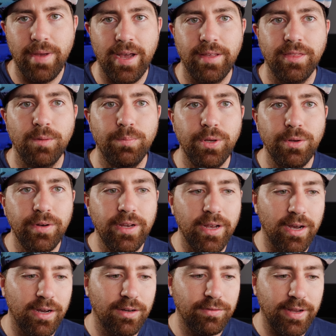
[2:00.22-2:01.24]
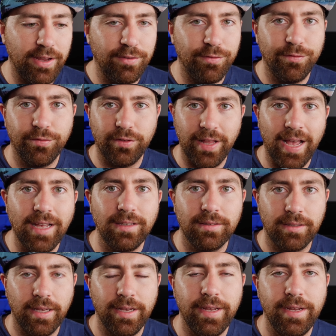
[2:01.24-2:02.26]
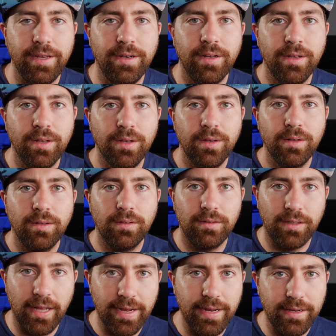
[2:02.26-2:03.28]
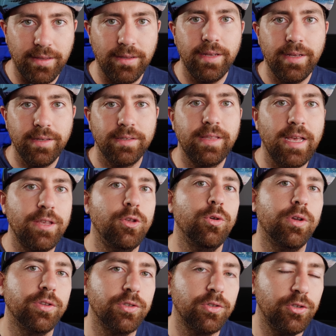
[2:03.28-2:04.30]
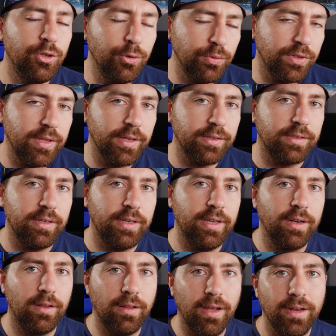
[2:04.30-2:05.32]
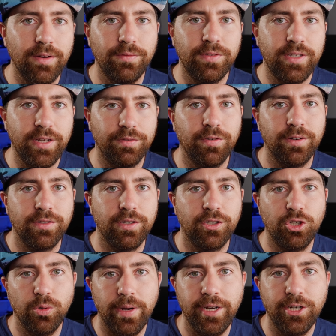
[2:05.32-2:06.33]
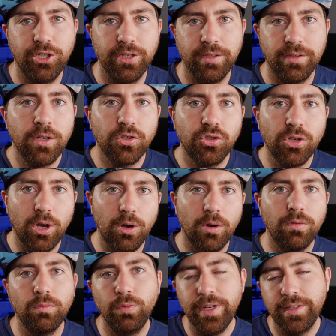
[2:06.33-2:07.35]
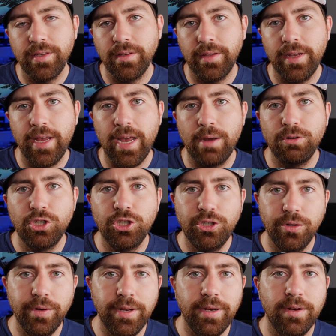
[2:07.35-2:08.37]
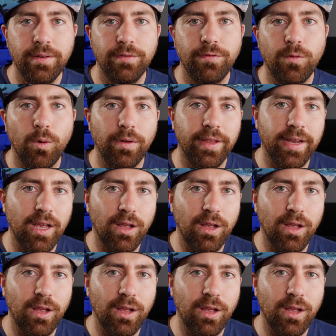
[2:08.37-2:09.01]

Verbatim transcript: mat, the beauty of a flat laying light is that you can use this in a lot of different situations. So recently I was shooting for the